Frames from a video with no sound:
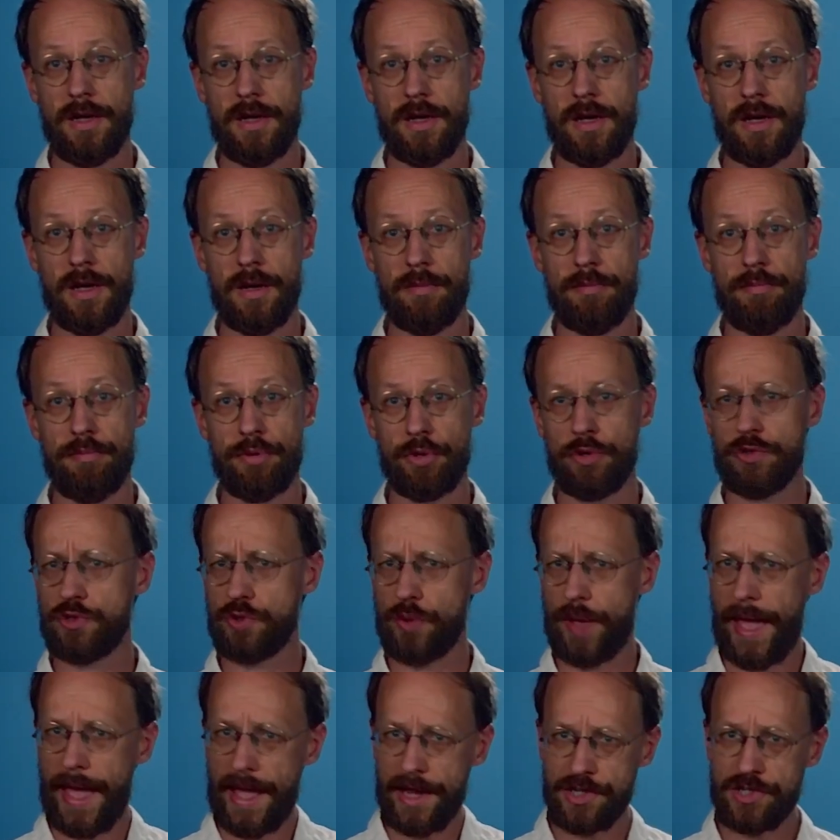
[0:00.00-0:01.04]
but
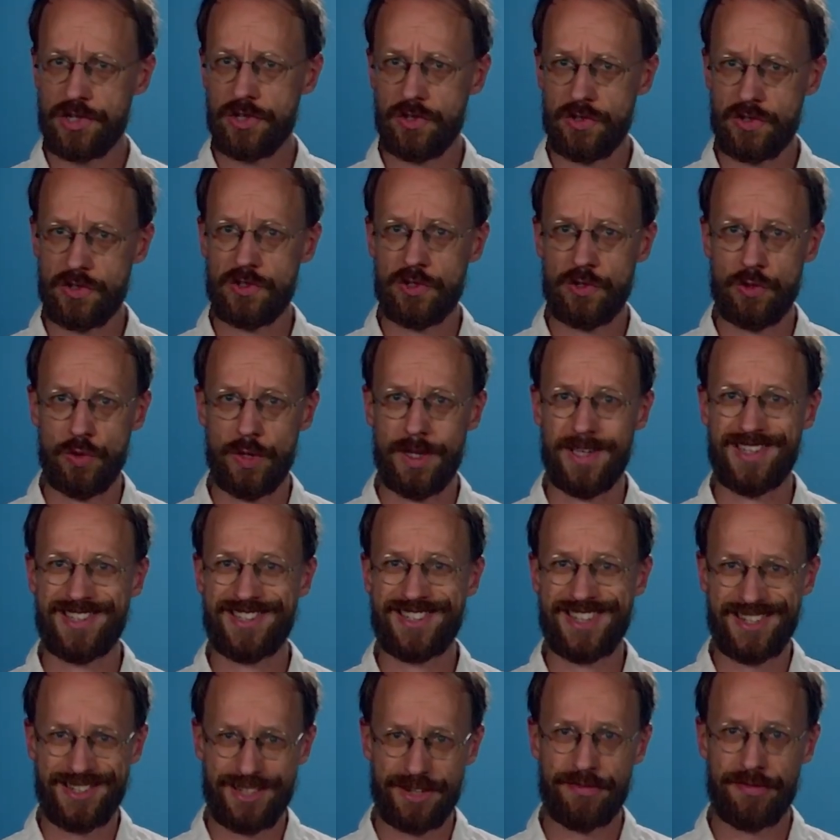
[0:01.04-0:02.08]
also actions to
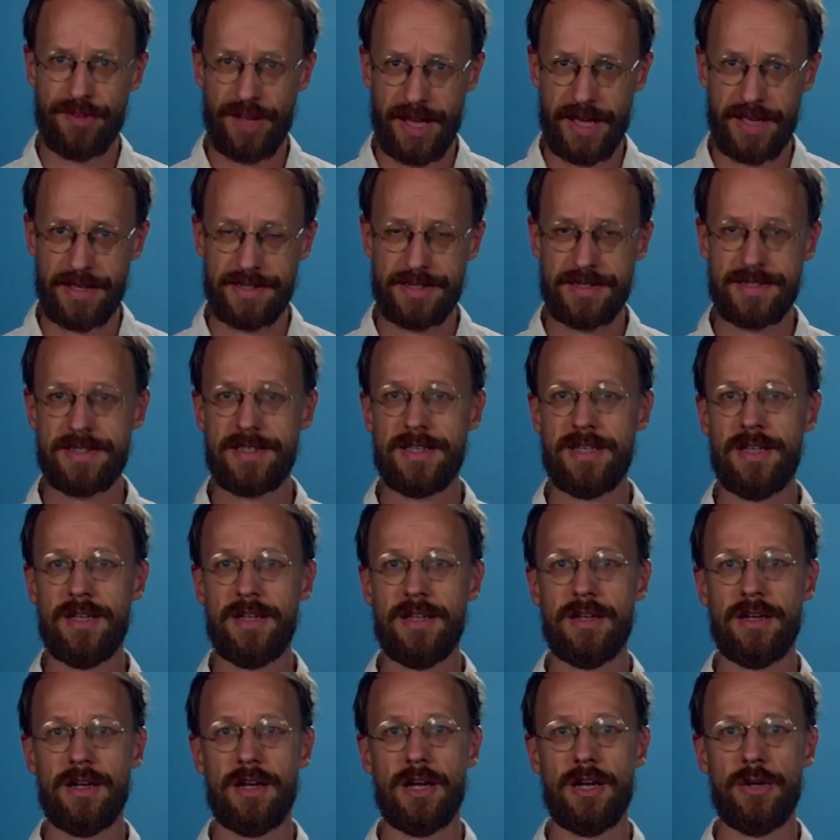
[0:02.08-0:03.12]
incentivize
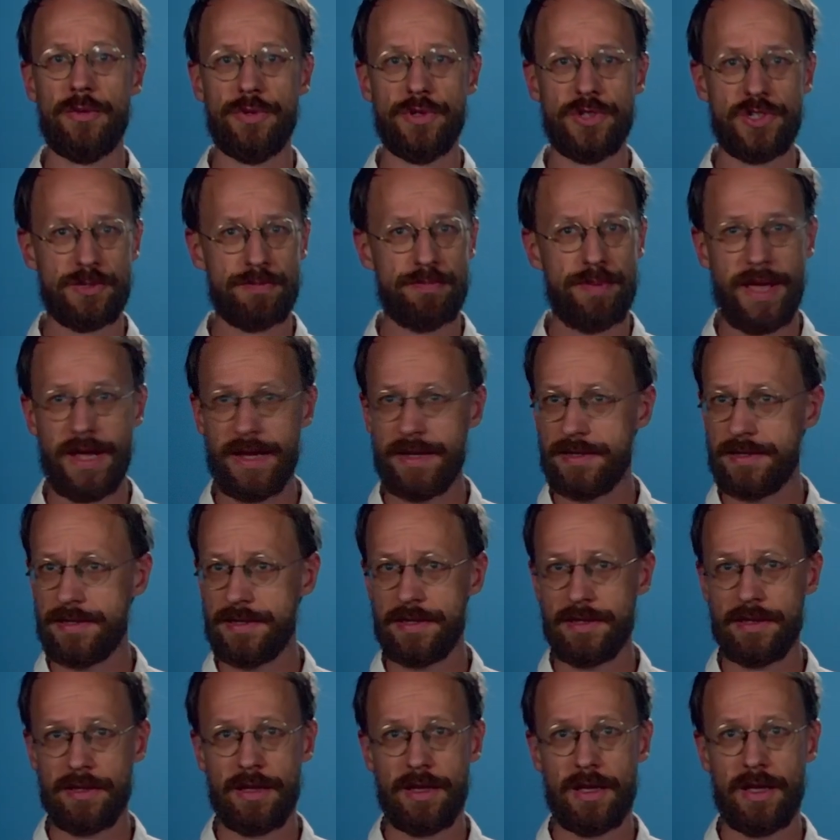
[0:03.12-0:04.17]

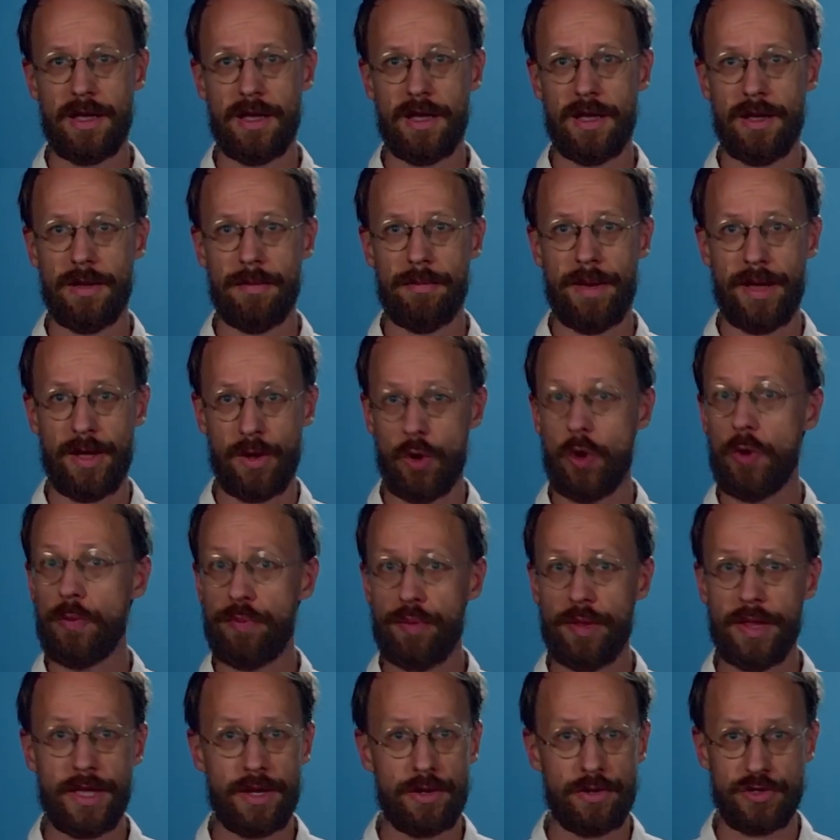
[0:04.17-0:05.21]
respect by all
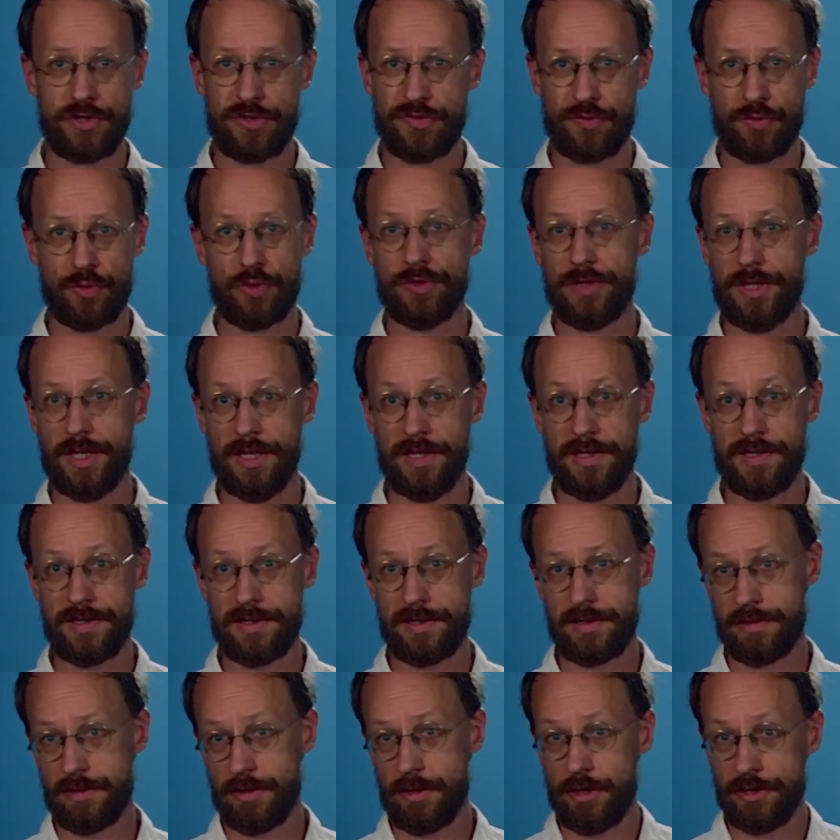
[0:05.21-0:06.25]
players for
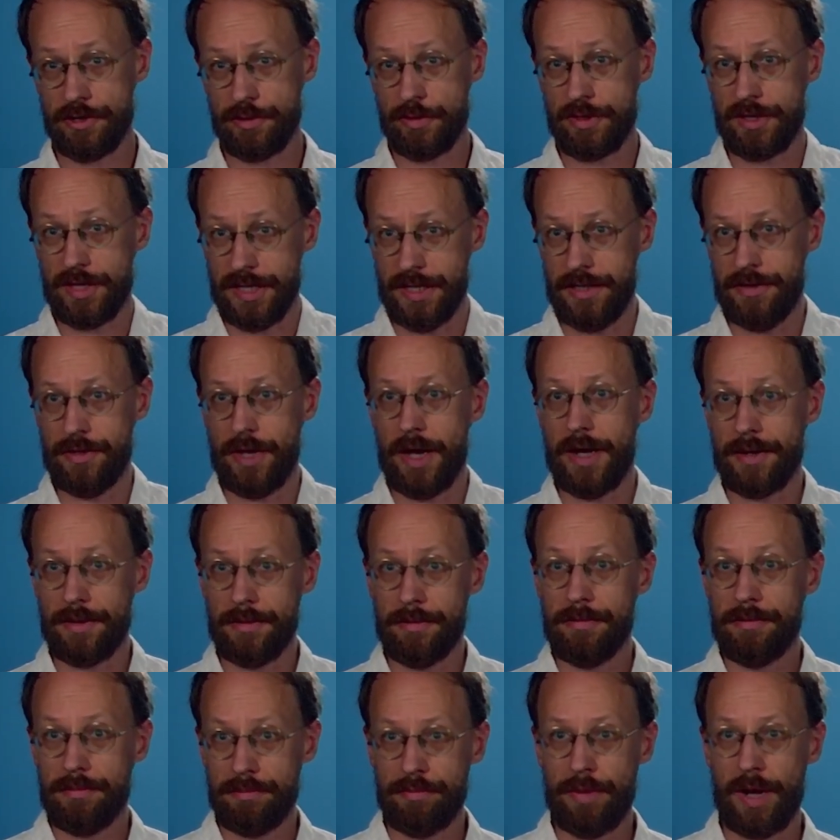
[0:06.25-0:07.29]
these ultimately
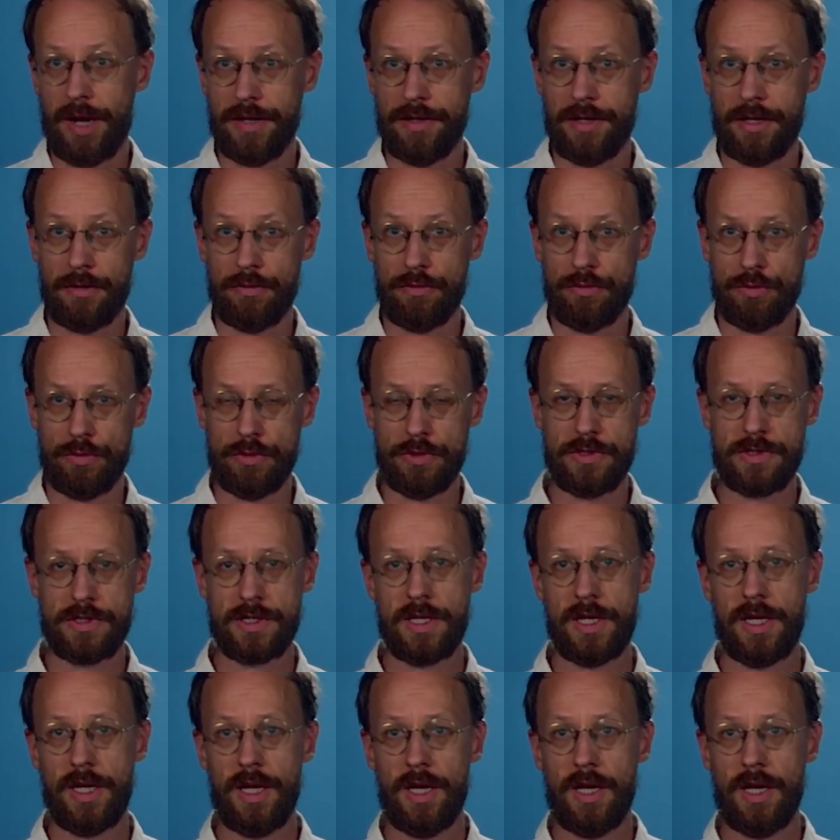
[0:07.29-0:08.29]
non-binding rules,